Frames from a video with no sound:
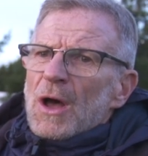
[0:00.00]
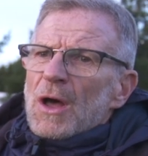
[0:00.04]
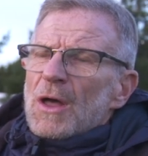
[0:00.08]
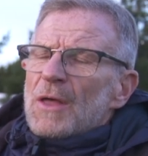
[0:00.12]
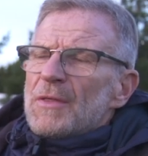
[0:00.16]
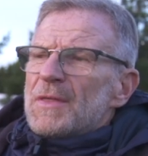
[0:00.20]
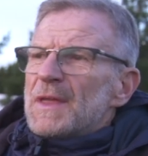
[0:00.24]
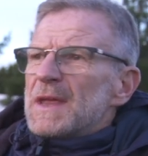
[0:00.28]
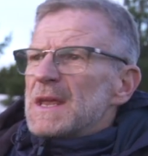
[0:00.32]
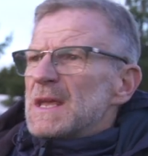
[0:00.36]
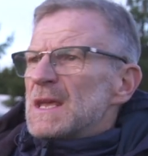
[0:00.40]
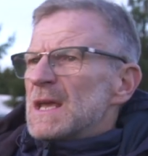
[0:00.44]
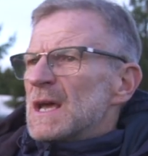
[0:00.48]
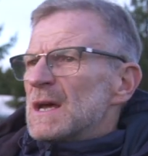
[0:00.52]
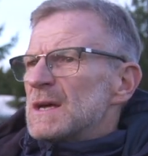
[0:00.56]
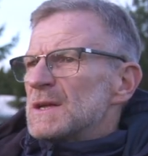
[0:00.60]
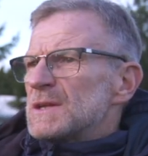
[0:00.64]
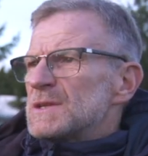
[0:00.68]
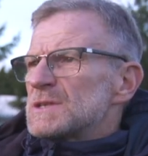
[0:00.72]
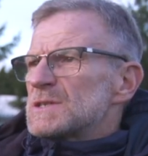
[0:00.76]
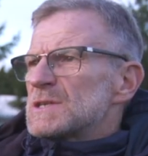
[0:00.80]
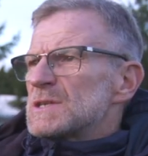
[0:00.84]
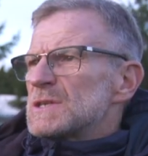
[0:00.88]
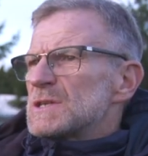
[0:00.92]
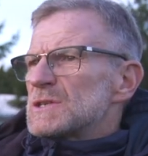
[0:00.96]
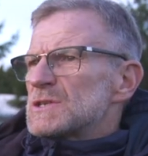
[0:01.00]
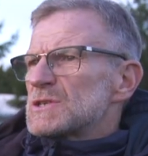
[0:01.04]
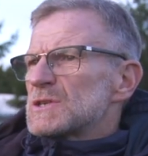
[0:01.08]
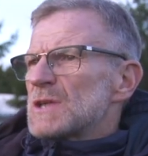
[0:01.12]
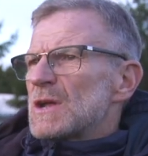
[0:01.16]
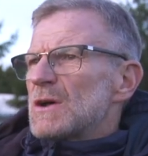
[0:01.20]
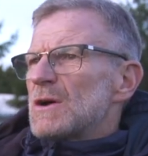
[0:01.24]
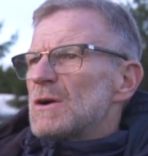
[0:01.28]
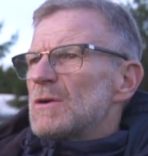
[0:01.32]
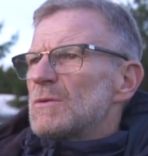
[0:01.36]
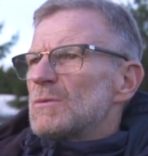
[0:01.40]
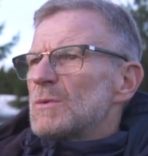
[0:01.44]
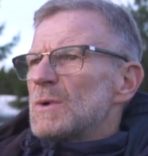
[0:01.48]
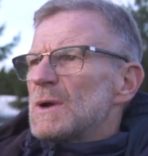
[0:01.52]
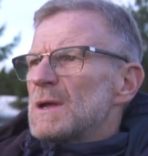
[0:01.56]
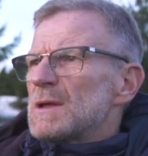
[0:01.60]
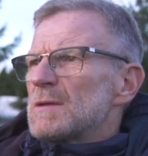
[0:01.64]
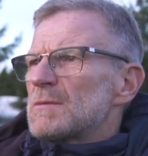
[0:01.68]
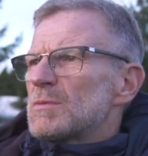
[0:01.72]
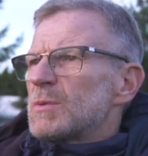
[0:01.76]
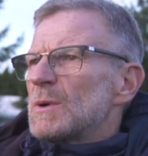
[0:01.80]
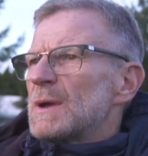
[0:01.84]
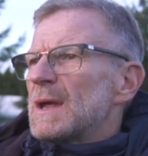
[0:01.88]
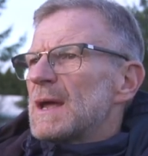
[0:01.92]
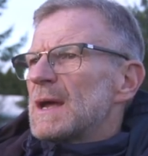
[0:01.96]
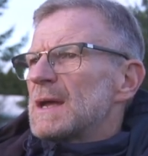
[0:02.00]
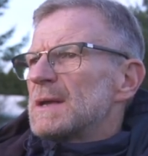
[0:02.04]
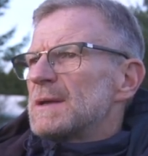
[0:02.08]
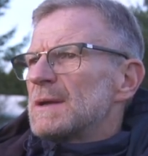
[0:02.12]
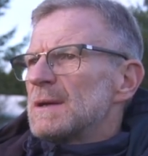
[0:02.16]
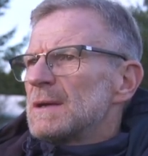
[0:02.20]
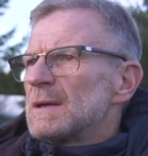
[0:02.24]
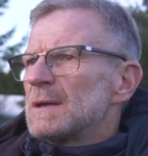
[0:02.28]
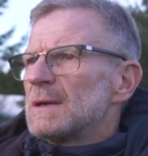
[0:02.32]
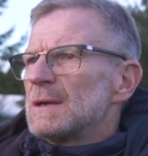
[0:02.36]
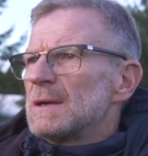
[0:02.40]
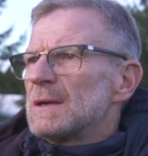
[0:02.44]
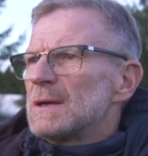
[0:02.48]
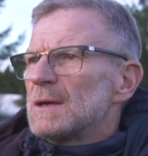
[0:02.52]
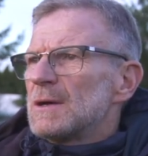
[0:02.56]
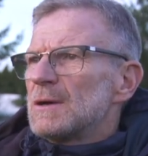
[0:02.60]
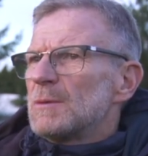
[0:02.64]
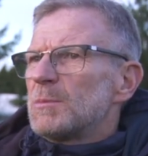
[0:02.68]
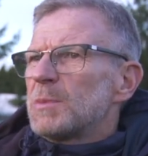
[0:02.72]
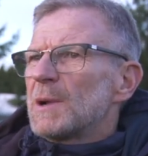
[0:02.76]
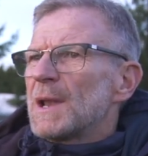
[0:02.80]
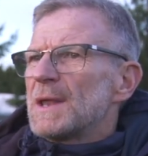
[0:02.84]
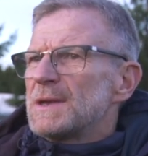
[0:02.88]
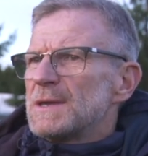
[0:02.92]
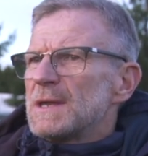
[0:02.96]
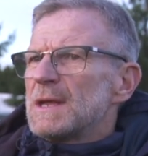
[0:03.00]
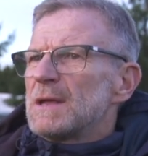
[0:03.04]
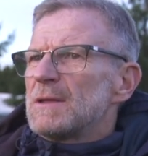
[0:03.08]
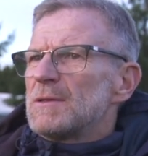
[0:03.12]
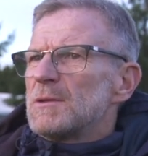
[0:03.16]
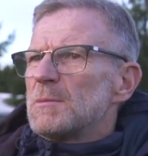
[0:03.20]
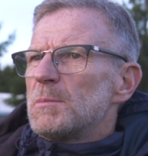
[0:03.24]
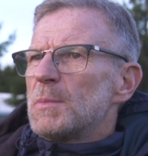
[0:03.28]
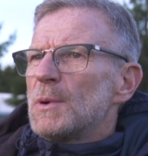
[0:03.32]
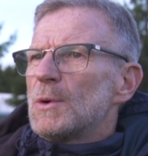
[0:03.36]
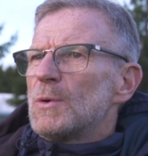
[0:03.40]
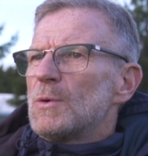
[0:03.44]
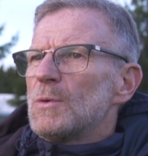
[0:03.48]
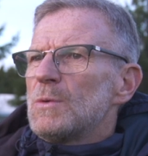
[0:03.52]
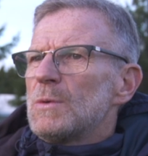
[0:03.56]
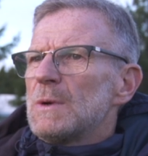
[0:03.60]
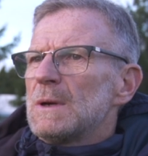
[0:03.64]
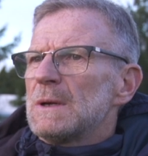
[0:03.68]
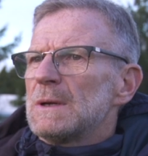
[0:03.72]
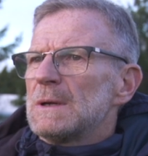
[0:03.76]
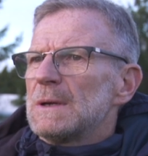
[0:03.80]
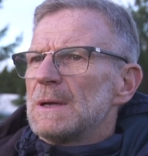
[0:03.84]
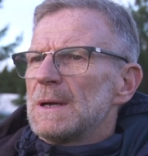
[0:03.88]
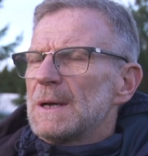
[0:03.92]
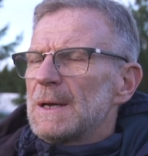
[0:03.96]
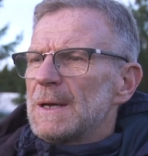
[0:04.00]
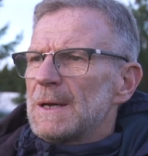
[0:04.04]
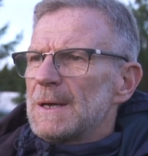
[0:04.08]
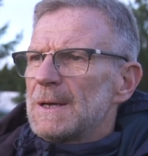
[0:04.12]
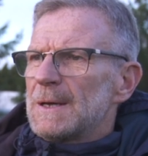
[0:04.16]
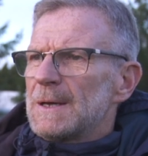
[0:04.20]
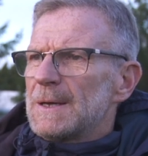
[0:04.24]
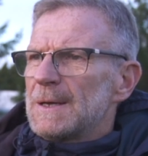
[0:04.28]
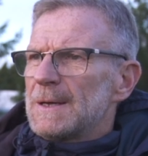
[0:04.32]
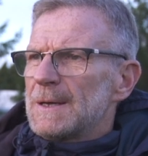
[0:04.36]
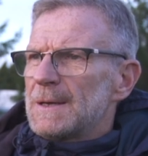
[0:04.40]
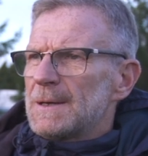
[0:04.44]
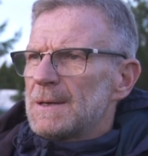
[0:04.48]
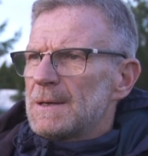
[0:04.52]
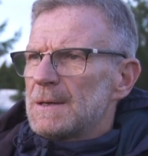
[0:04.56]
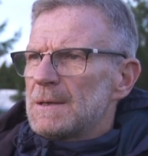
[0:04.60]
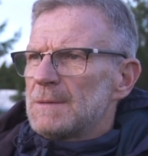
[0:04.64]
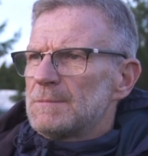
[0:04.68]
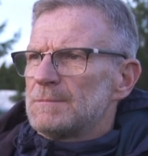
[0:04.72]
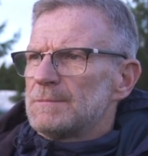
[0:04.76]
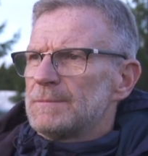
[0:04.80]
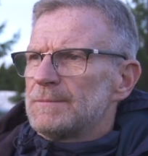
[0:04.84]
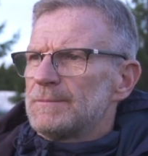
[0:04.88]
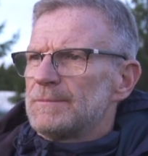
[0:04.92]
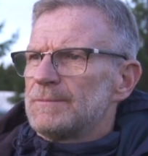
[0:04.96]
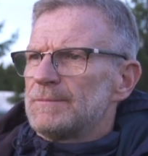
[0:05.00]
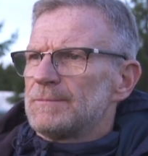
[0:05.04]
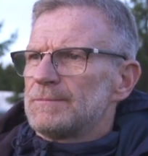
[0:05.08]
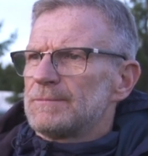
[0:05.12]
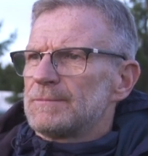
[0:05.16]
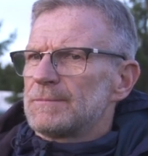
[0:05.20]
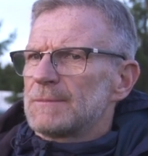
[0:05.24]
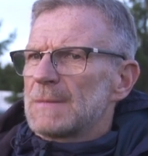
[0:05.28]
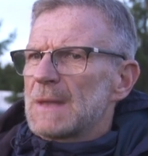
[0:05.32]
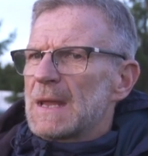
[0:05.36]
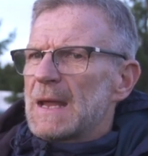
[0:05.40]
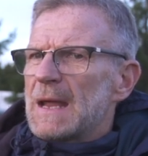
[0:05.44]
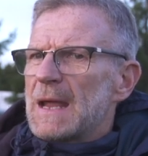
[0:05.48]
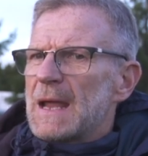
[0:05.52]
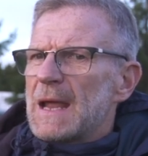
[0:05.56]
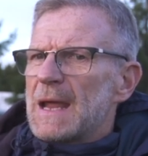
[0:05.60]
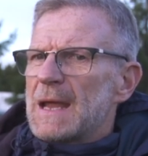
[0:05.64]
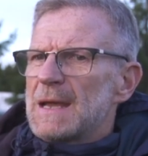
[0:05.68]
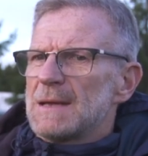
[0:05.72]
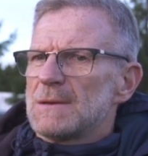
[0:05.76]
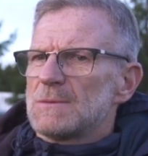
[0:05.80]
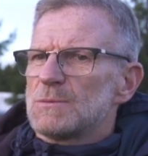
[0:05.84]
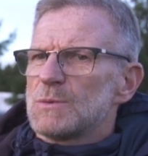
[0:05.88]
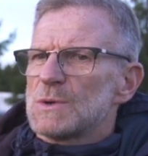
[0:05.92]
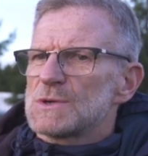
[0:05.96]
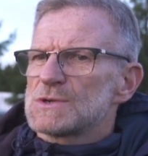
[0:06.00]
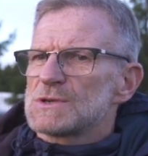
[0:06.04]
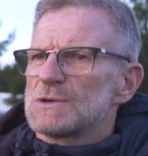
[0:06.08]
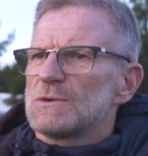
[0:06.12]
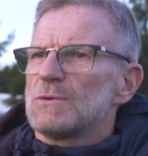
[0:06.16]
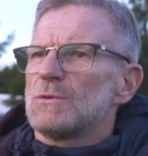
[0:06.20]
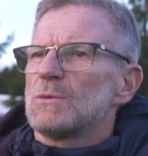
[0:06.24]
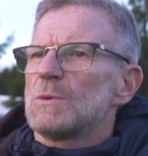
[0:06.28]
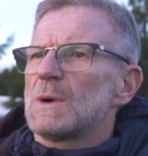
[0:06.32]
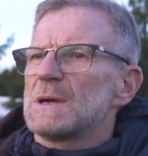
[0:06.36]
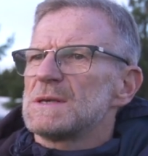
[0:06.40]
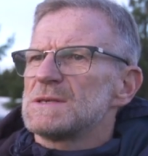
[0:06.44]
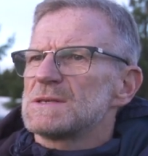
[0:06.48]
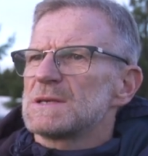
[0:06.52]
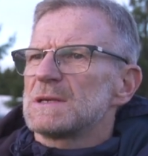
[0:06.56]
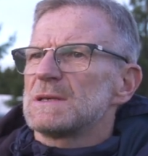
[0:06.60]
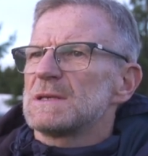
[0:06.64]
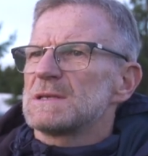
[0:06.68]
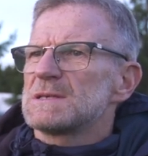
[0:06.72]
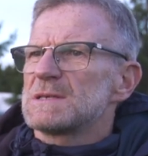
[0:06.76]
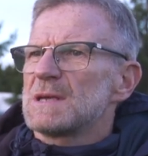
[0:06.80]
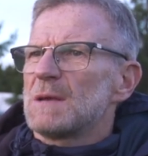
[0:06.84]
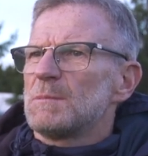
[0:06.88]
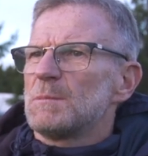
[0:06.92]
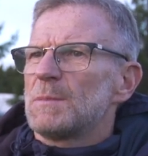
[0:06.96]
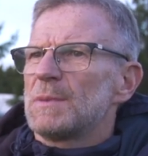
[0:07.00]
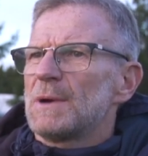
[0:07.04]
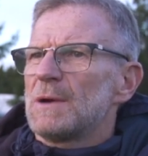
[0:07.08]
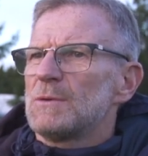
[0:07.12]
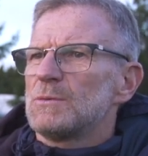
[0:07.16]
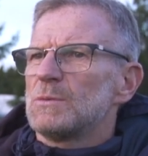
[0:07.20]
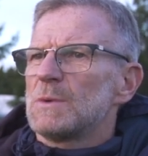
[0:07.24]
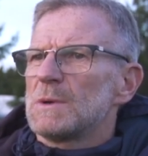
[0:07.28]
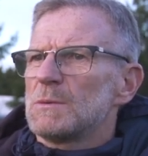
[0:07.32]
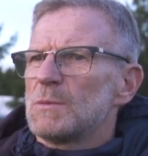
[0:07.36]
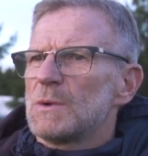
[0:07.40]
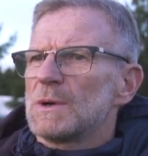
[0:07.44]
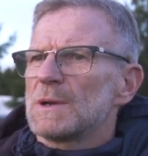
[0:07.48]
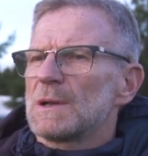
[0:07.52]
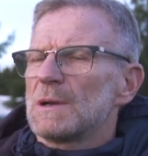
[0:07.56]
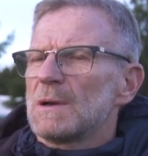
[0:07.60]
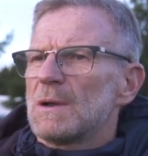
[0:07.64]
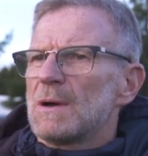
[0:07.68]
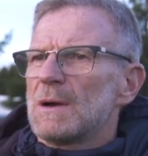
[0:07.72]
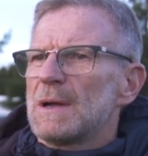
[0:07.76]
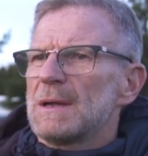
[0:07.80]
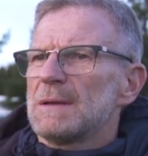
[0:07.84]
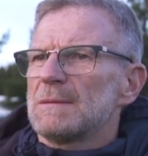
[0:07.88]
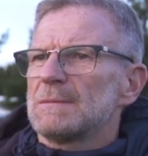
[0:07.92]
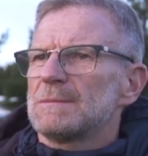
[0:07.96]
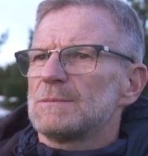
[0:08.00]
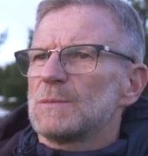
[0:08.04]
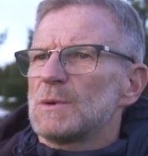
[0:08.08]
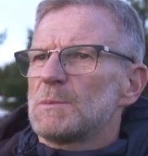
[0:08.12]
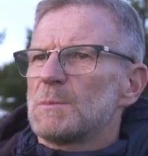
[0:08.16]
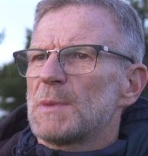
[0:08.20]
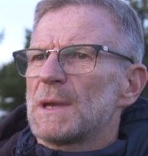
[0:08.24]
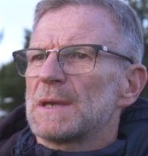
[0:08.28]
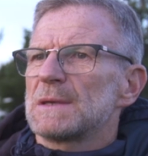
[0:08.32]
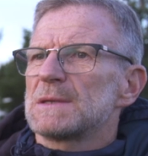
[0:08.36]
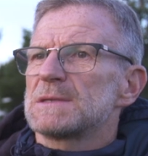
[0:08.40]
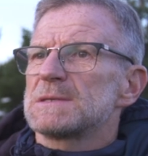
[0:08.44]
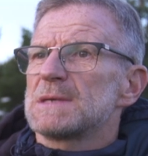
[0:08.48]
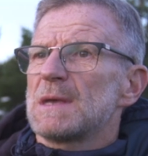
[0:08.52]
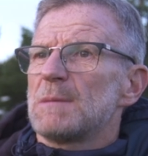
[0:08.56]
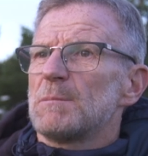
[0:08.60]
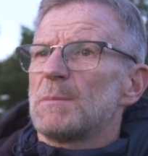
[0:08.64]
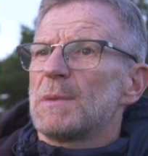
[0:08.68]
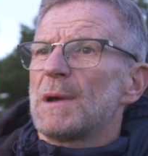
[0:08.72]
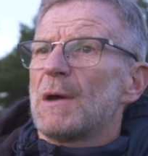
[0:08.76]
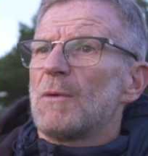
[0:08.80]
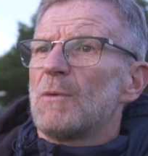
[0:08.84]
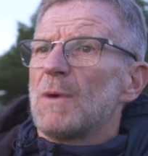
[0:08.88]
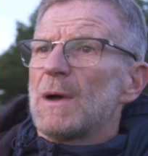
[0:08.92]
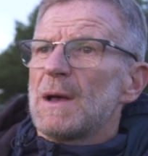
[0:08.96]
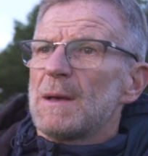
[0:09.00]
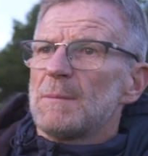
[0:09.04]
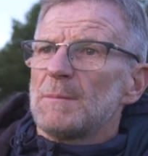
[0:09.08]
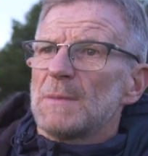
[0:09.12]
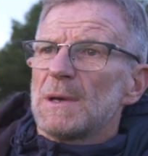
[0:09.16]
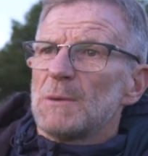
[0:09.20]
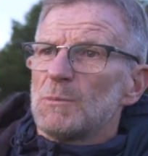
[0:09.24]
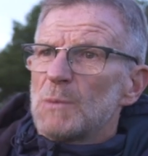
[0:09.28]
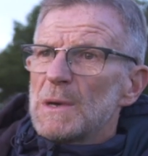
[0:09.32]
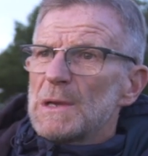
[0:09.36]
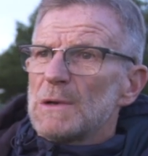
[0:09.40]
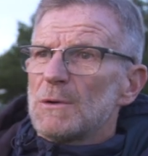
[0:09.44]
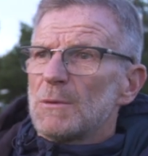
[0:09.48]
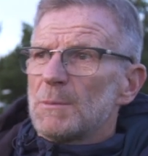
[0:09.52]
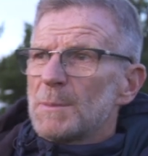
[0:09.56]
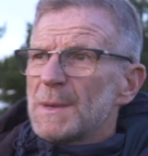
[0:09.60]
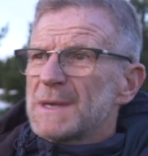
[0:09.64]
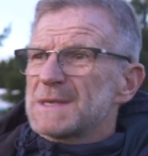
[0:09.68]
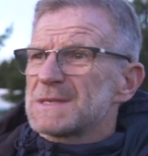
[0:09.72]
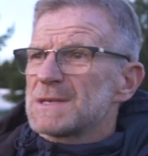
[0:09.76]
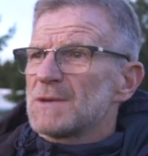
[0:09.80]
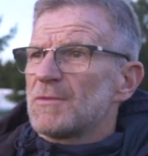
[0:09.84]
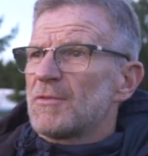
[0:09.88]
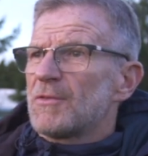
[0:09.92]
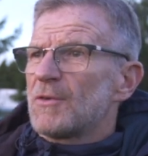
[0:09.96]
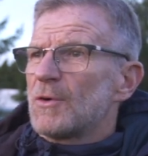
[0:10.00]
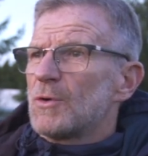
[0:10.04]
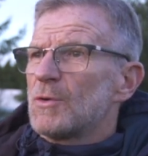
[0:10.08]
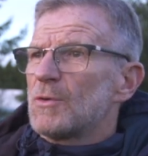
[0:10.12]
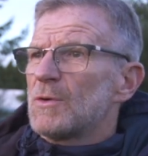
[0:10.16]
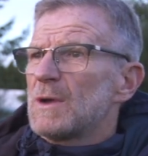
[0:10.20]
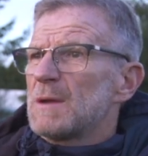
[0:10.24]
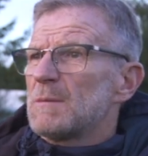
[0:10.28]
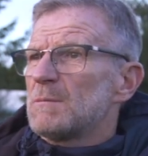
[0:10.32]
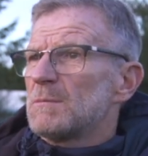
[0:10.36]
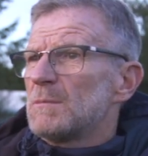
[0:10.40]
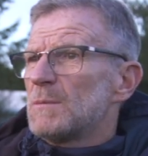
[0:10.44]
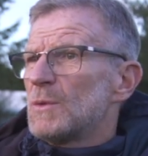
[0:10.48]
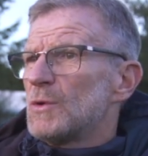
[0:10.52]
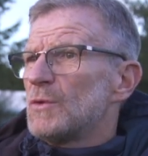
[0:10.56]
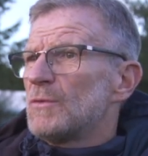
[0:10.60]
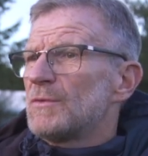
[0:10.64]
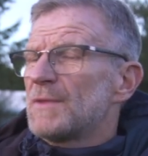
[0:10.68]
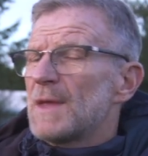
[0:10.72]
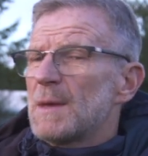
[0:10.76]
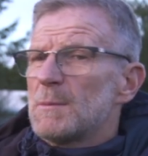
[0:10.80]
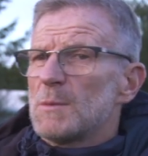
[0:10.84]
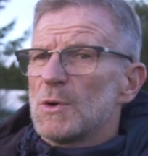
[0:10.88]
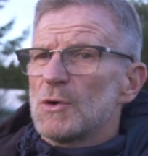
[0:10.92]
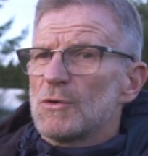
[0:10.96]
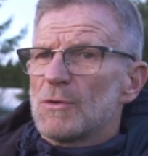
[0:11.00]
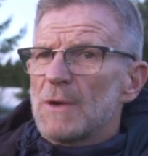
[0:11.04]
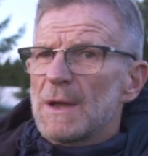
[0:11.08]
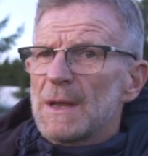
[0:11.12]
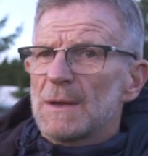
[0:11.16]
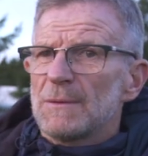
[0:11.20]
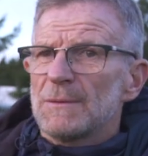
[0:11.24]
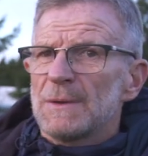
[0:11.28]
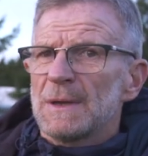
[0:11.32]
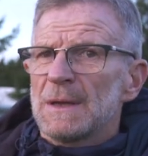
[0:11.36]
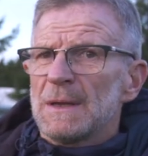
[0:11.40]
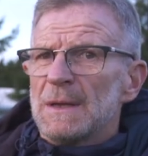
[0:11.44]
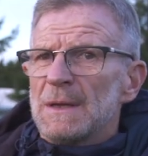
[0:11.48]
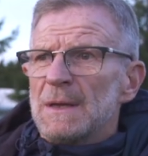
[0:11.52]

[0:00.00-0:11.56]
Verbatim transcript: the to start with, we had uh, plenty of the ball um, and wasn't always at the tempo we would have liked. We picked the tempo up and we looked better for it, moved them around,